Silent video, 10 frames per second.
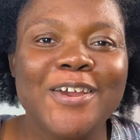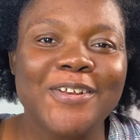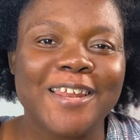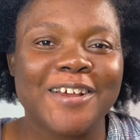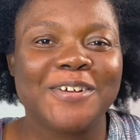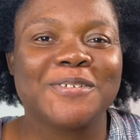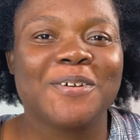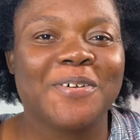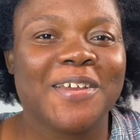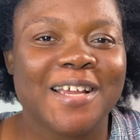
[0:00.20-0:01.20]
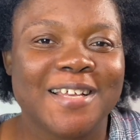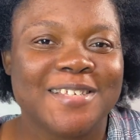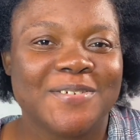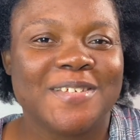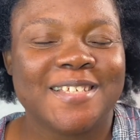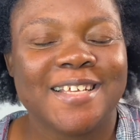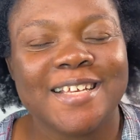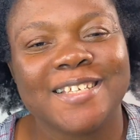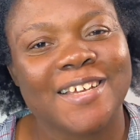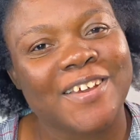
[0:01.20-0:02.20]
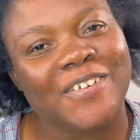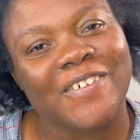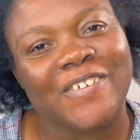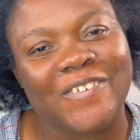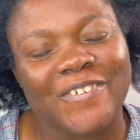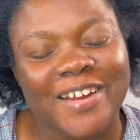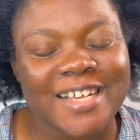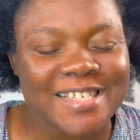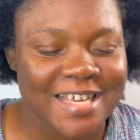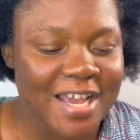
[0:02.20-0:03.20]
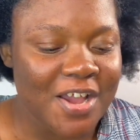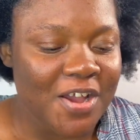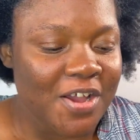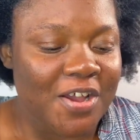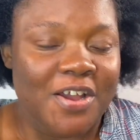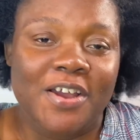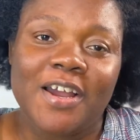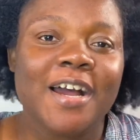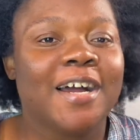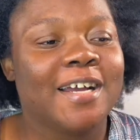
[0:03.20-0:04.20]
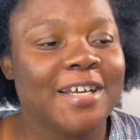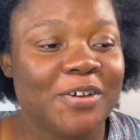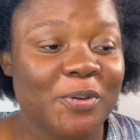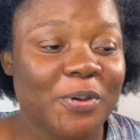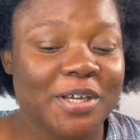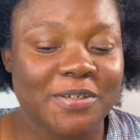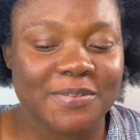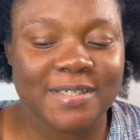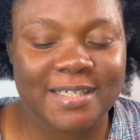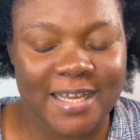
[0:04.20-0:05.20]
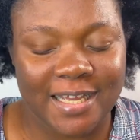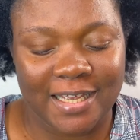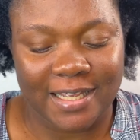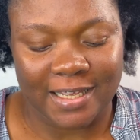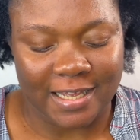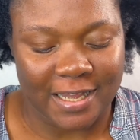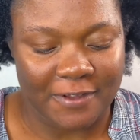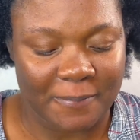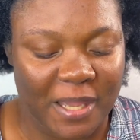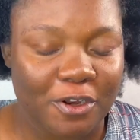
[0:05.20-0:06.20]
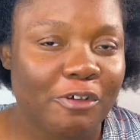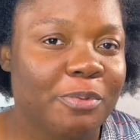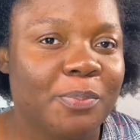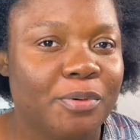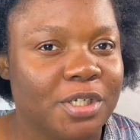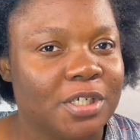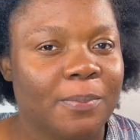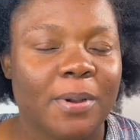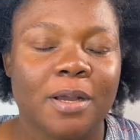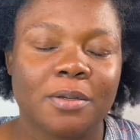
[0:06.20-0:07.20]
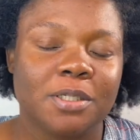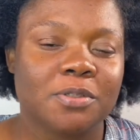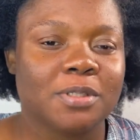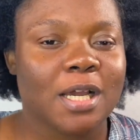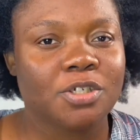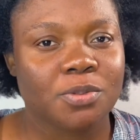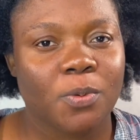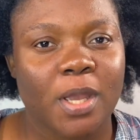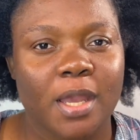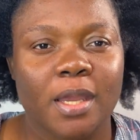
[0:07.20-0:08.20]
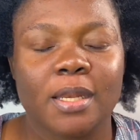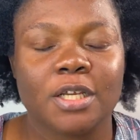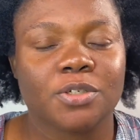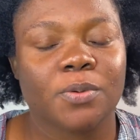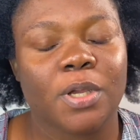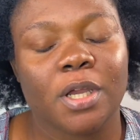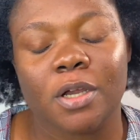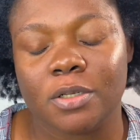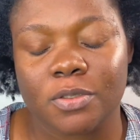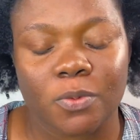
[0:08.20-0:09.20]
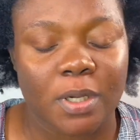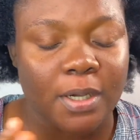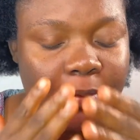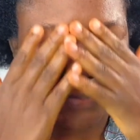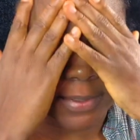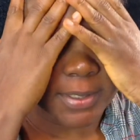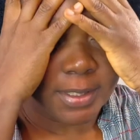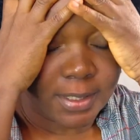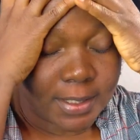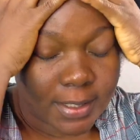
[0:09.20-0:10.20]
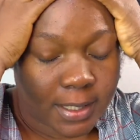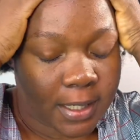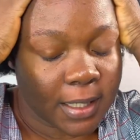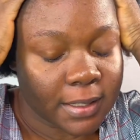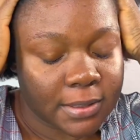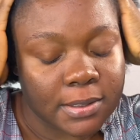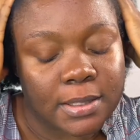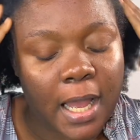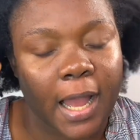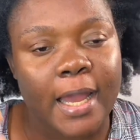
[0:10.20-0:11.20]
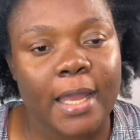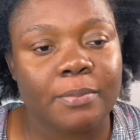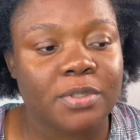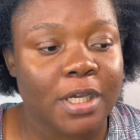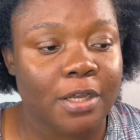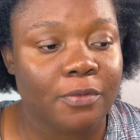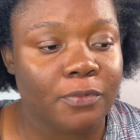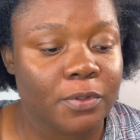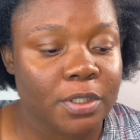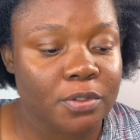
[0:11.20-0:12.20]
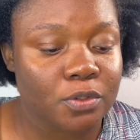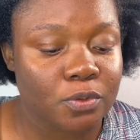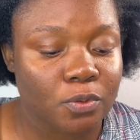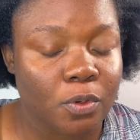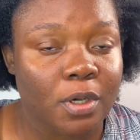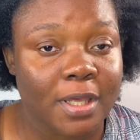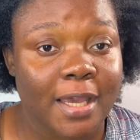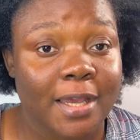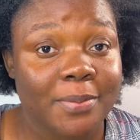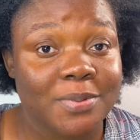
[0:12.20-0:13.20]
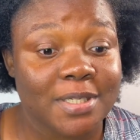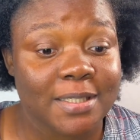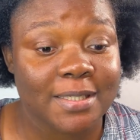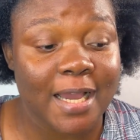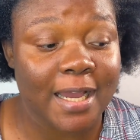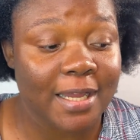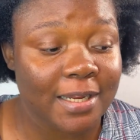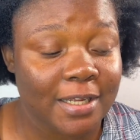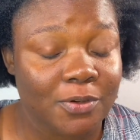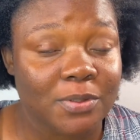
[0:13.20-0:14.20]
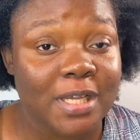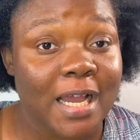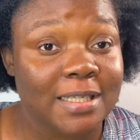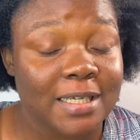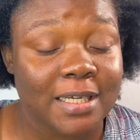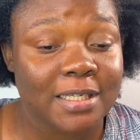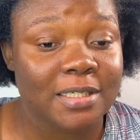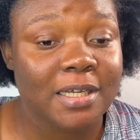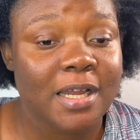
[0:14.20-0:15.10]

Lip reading: loves, how are you guys doing today? It's your girl Grace. Well, today I know I've been preaching about natural hair all this while. Guys, I am tired of looking so unkempt, tattered,